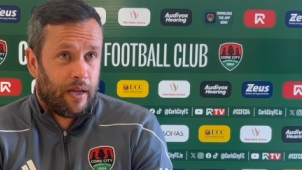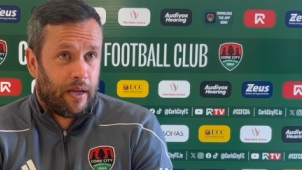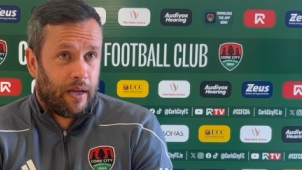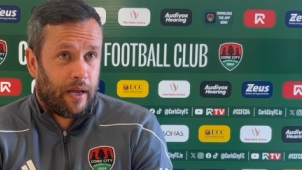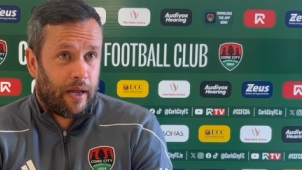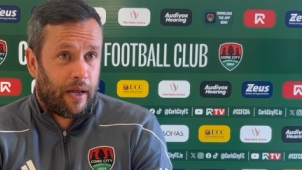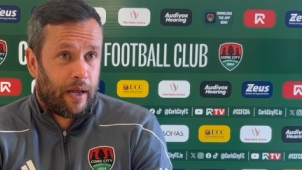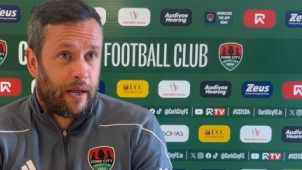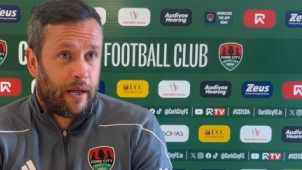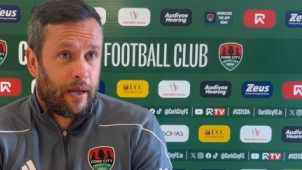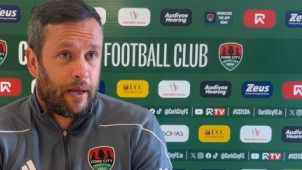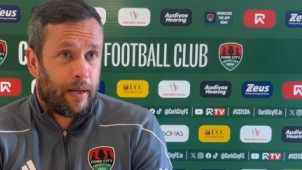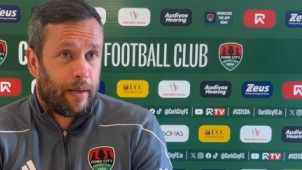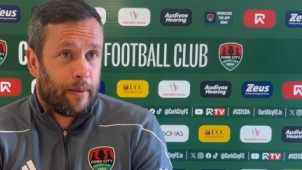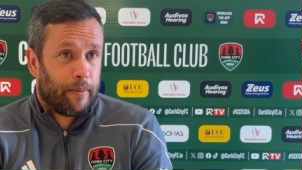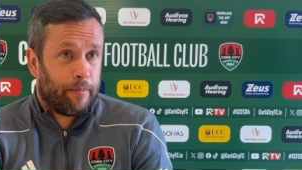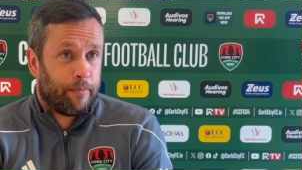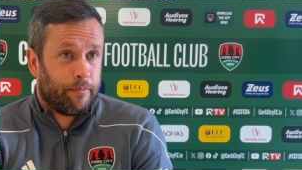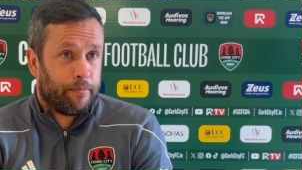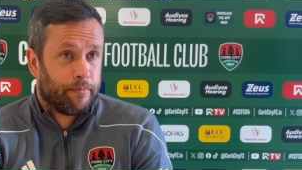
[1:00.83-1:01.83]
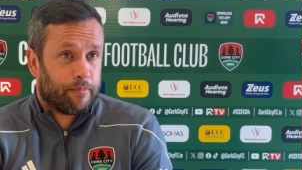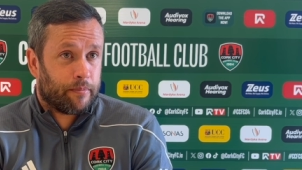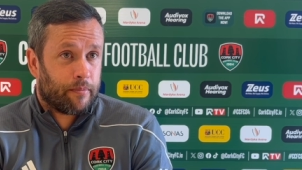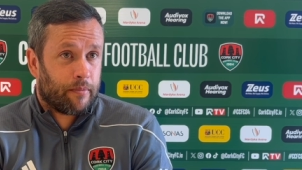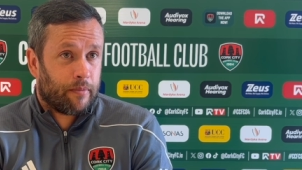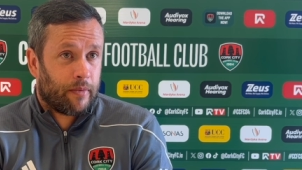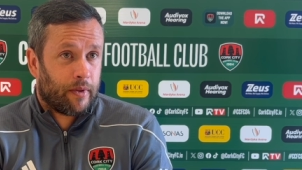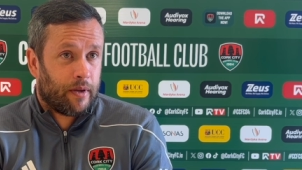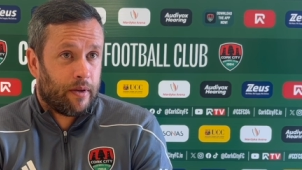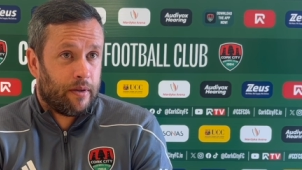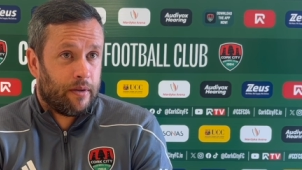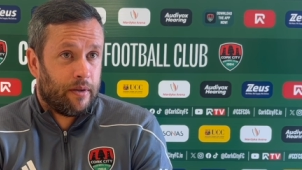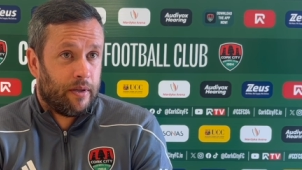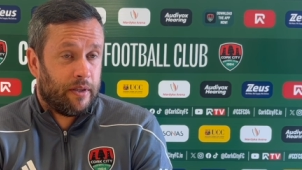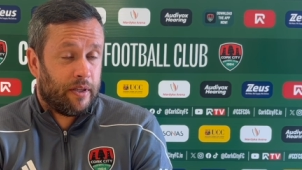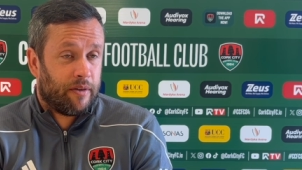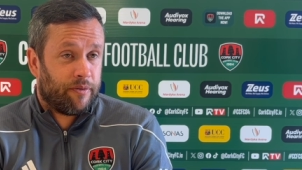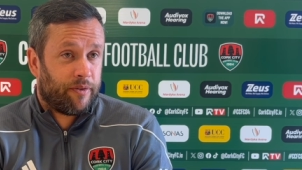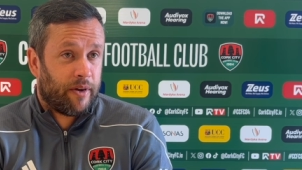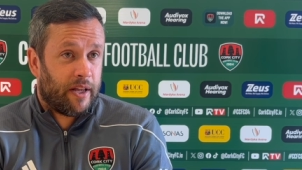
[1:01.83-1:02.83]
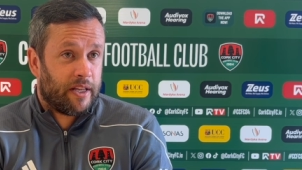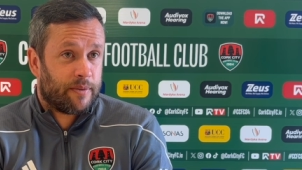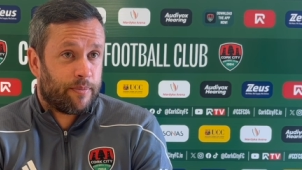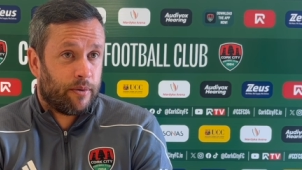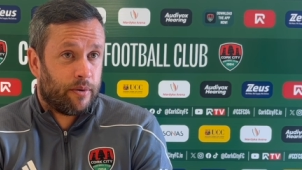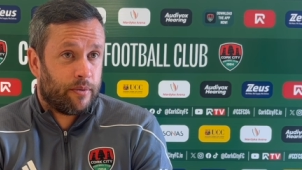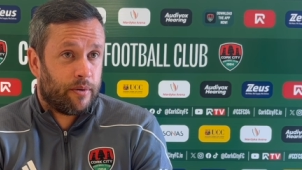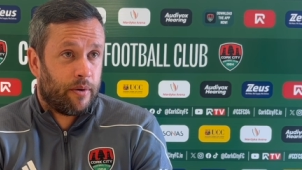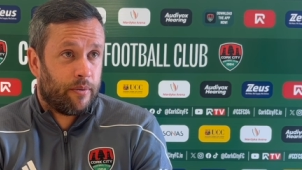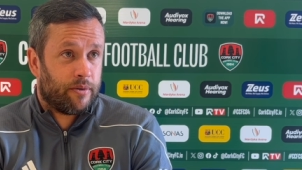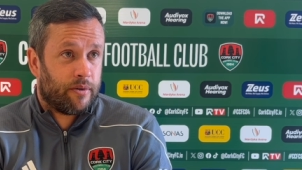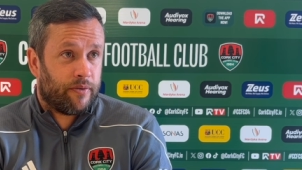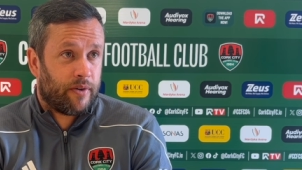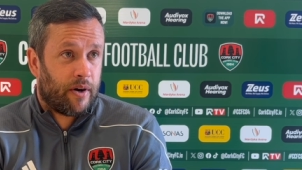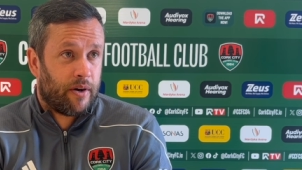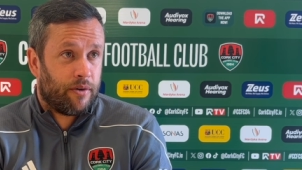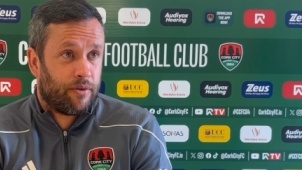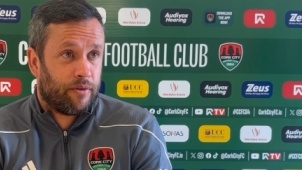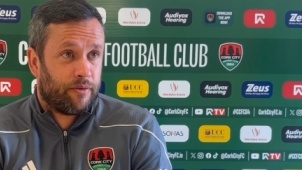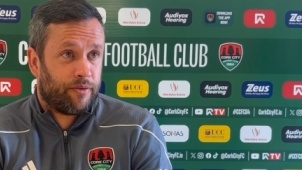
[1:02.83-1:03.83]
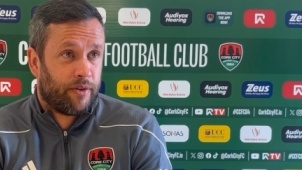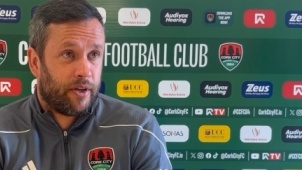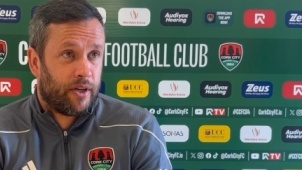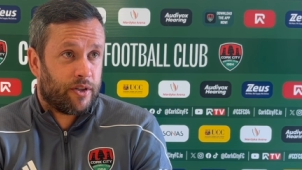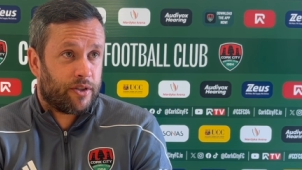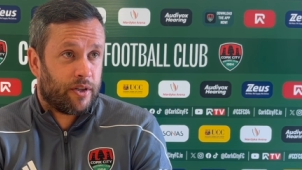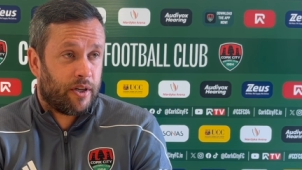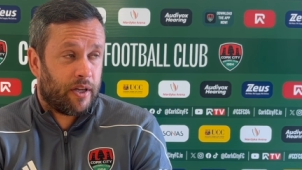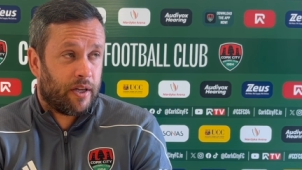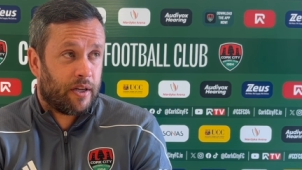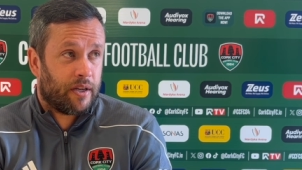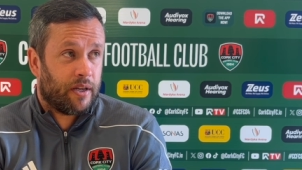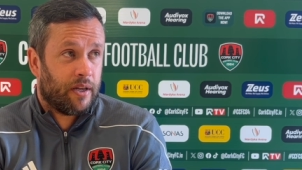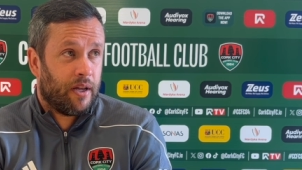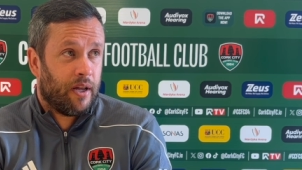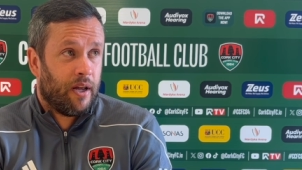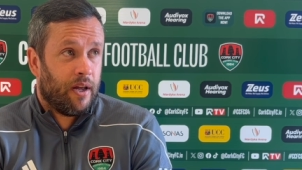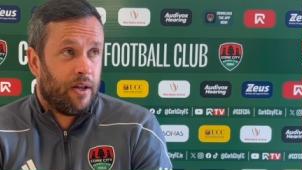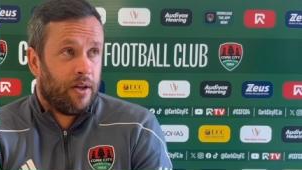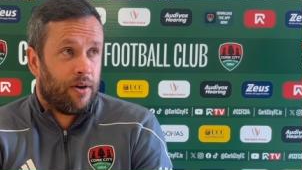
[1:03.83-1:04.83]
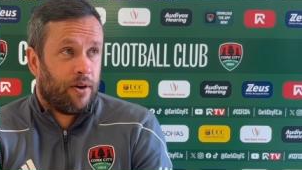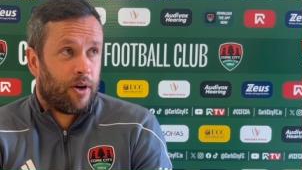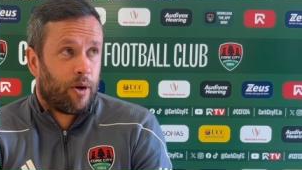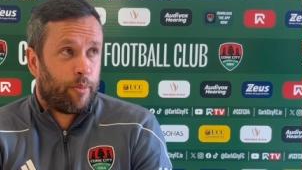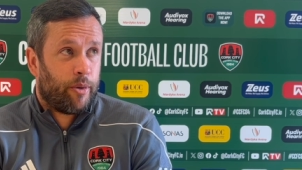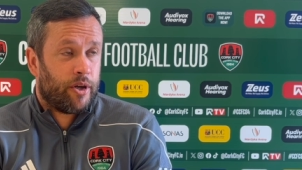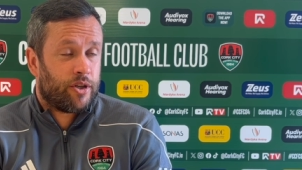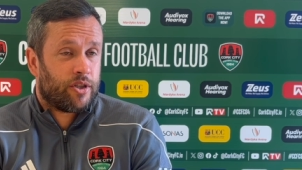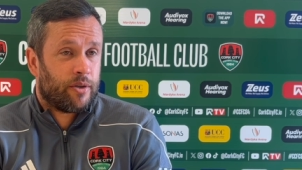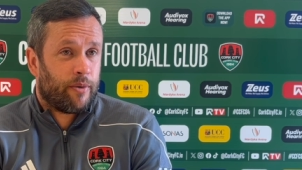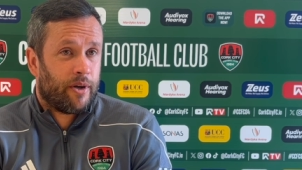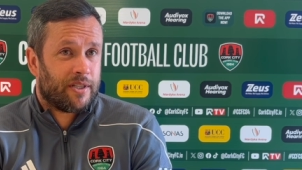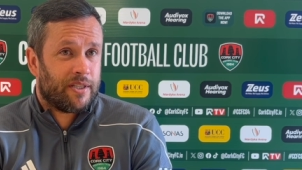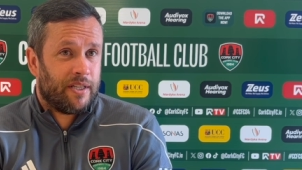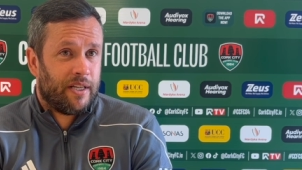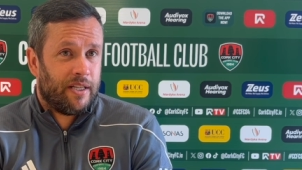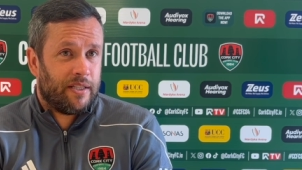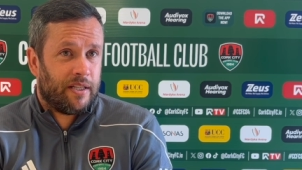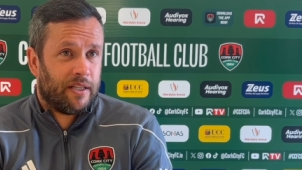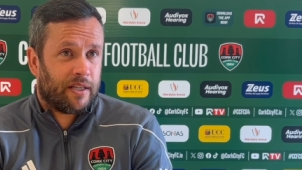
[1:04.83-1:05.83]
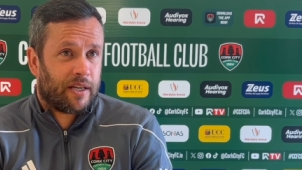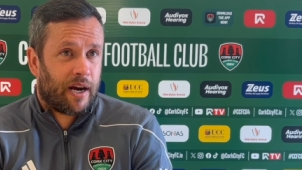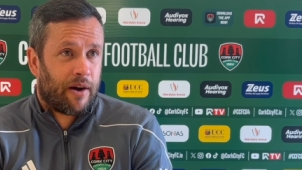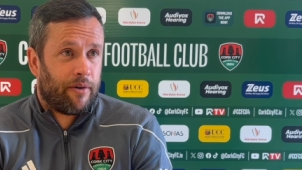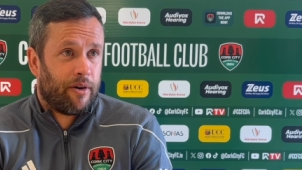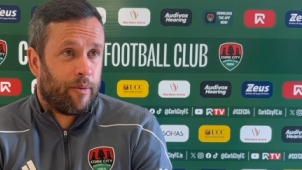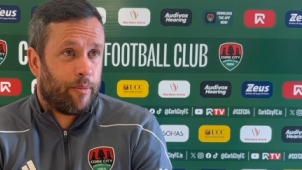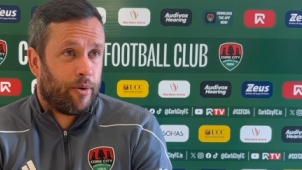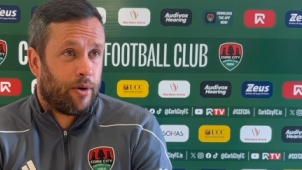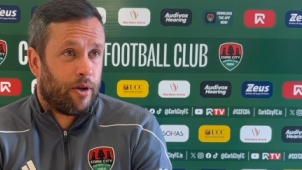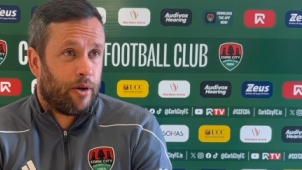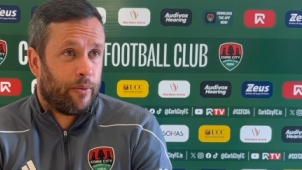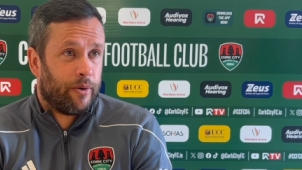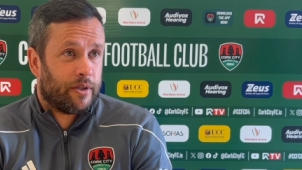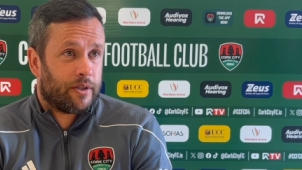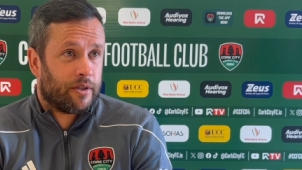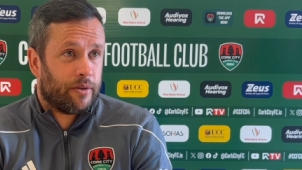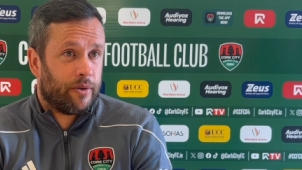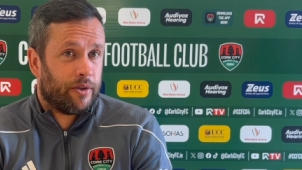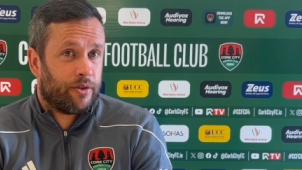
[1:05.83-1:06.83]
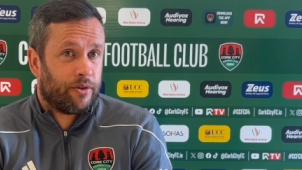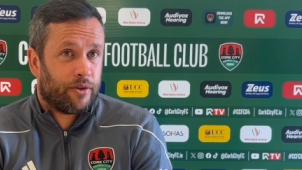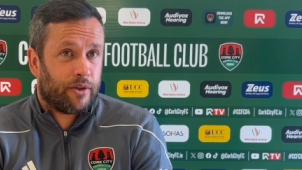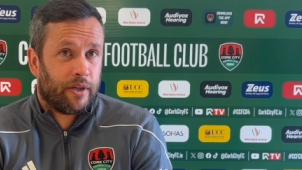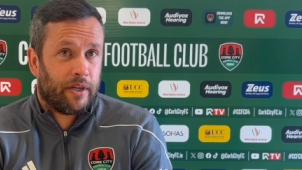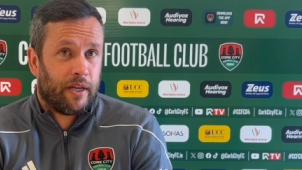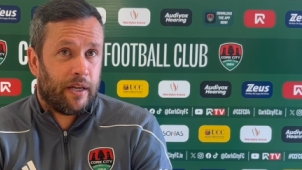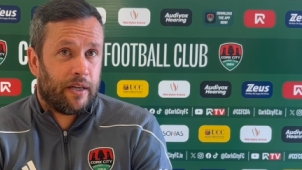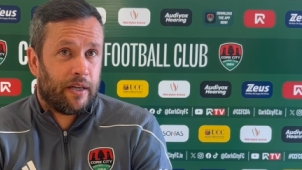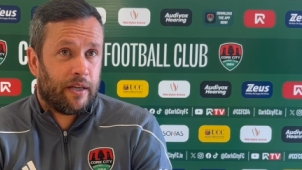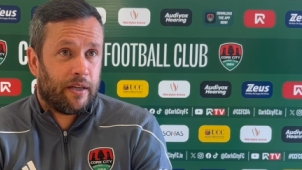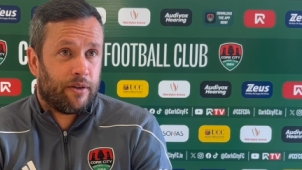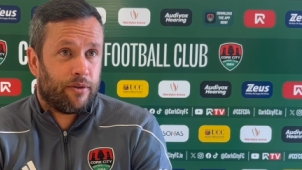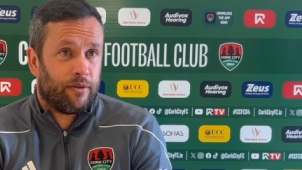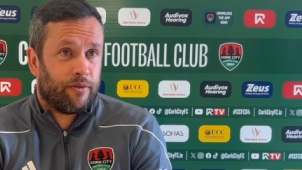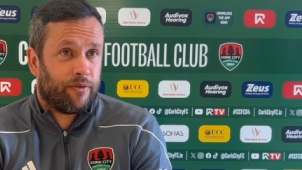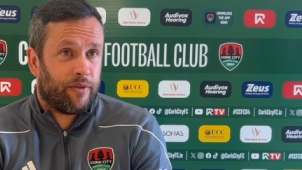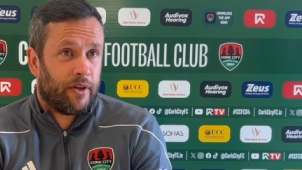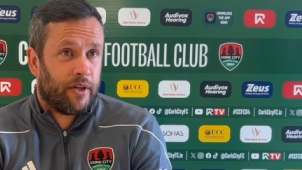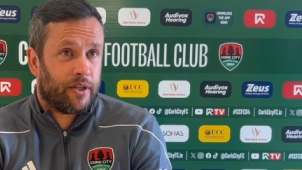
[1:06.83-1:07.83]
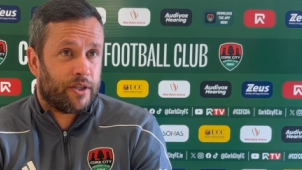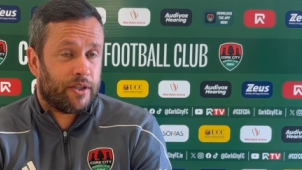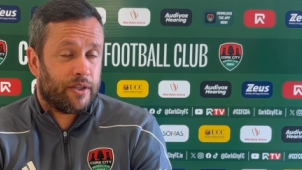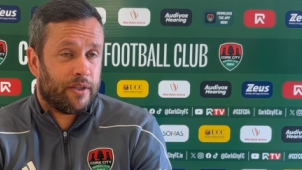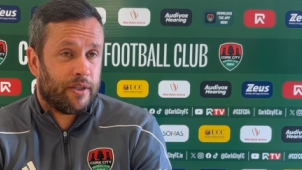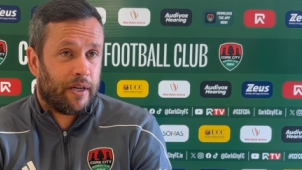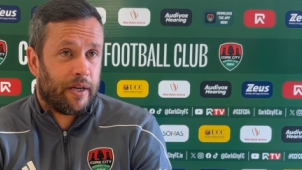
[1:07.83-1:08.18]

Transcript: in the defence, but it was a very good finish on a pitch that wasn't easy to carry the ball with, so he took it in and had a good finish.